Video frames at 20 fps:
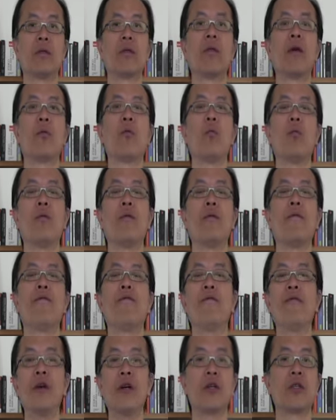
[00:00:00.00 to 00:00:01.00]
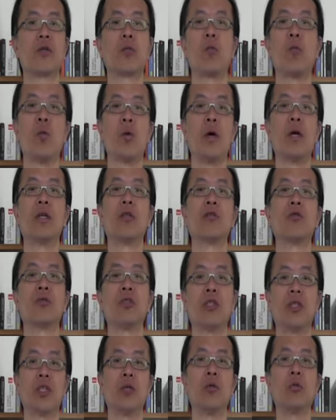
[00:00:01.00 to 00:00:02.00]
they first want to
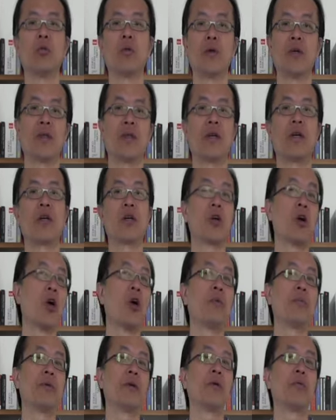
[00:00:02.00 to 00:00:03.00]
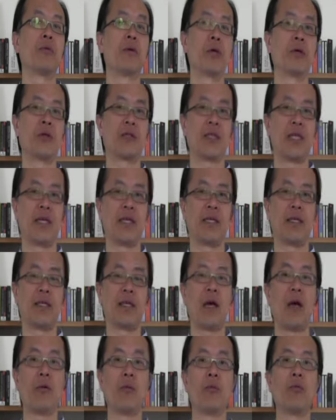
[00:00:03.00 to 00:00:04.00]
deal with their corporate real estate.
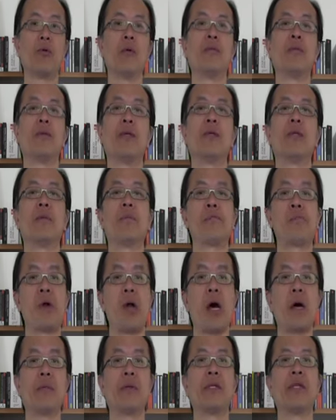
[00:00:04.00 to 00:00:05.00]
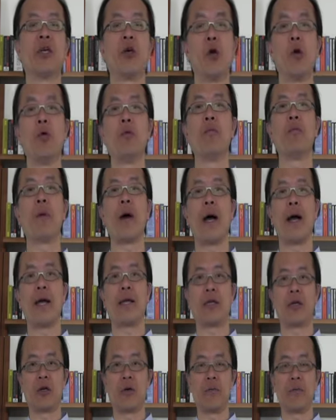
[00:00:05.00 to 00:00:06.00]
That would be the property owned
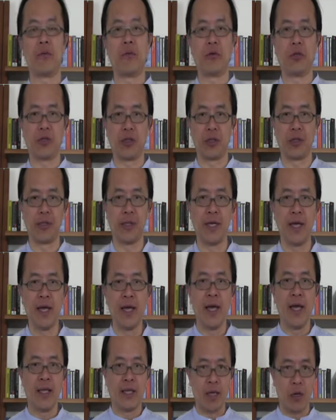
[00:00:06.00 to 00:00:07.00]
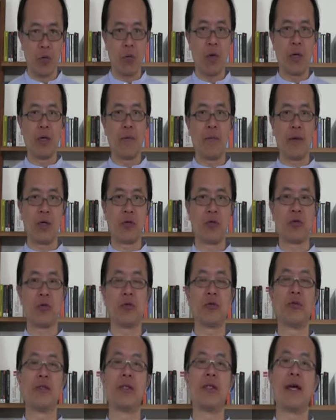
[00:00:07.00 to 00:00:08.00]
by the corporation. They want to make
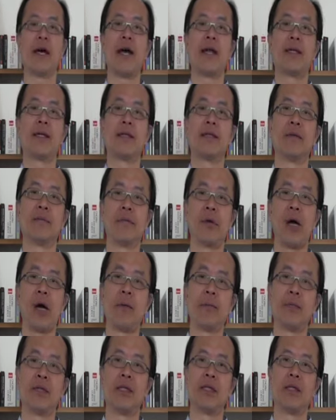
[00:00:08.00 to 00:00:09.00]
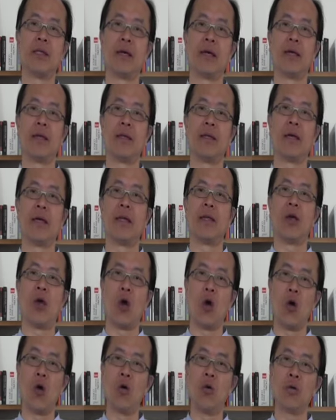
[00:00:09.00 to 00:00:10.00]
sure that the property they
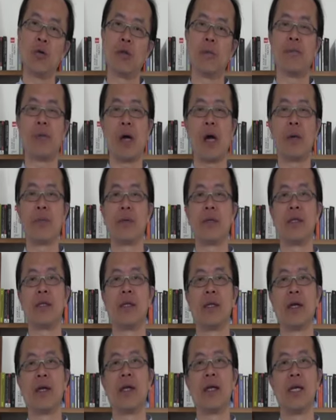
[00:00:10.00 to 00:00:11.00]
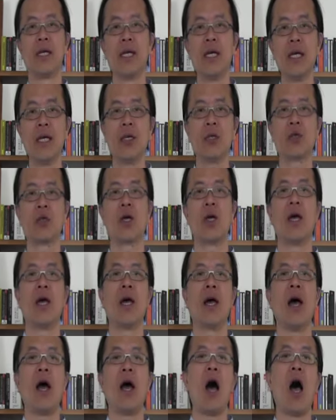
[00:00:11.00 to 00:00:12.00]
own, the property they lease,
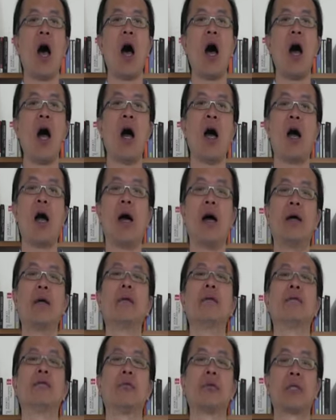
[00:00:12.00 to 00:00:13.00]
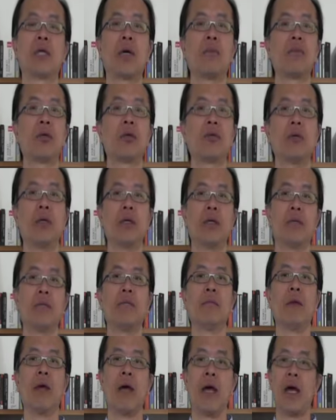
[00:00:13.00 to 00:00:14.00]
are to some degree
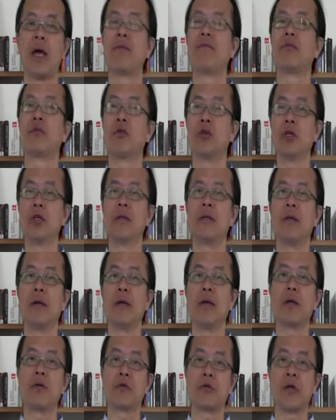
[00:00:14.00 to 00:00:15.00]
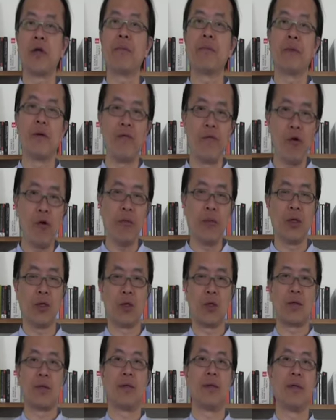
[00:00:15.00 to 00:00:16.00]
have good green
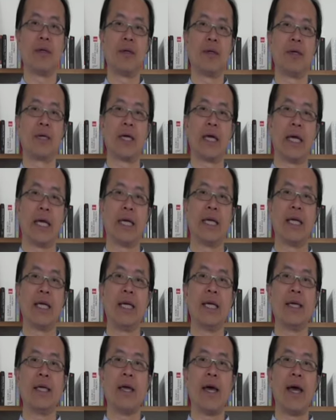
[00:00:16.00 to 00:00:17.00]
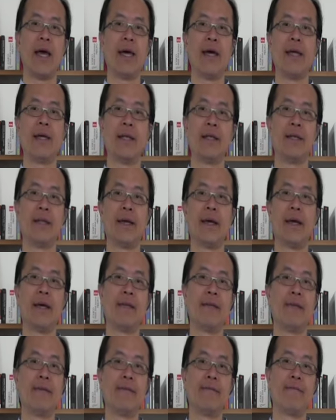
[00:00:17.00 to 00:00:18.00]
performance. Okay,
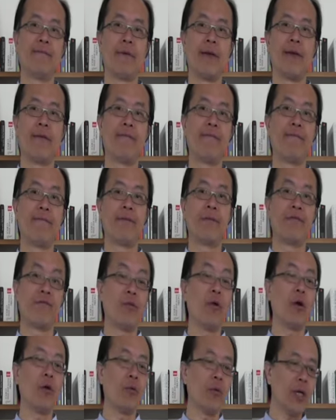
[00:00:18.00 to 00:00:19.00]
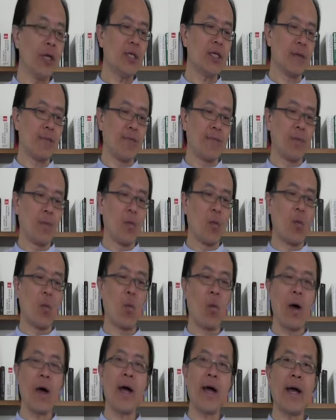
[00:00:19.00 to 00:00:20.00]
and for a reason
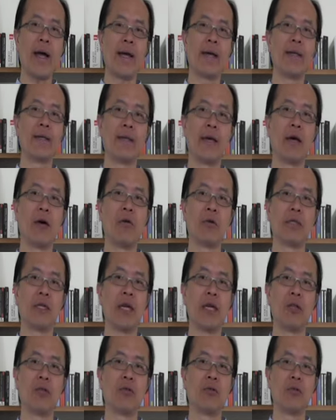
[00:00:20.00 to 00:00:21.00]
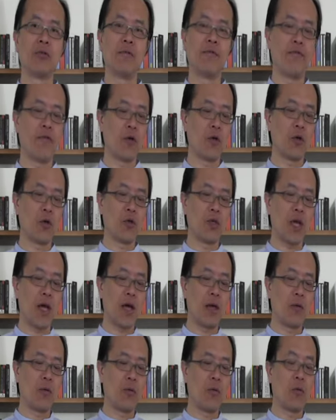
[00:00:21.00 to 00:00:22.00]
why they all tend to focus
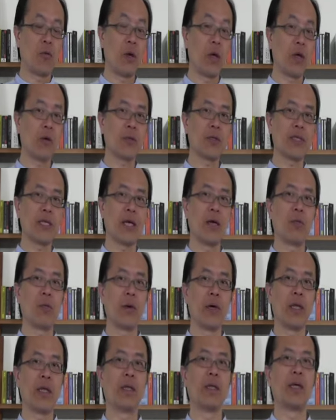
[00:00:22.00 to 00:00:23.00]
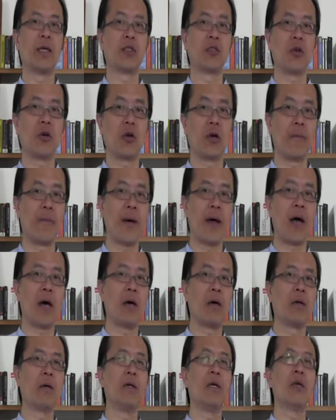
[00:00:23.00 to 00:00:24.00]
on real estate when they talk
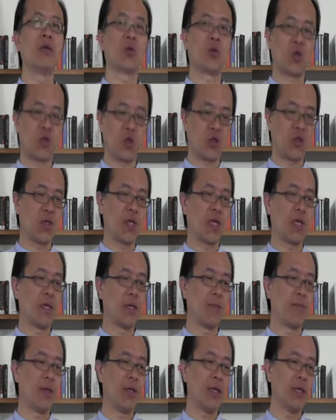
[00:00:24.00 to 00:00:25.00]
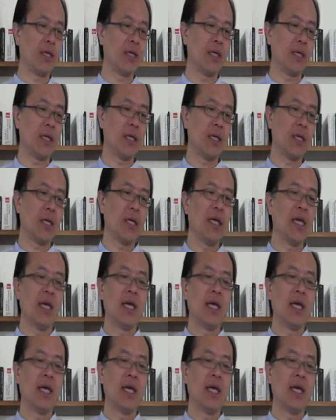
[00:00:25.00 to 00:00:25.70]
about sustainability.